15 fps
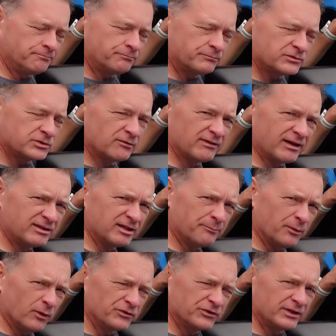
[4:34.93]
So I've left the
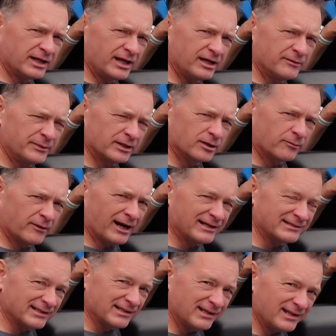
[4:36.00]
bolts on the A-pillar
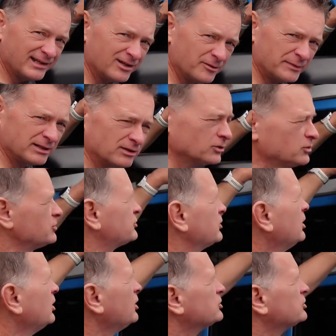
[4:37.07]
brackets a little bit loose,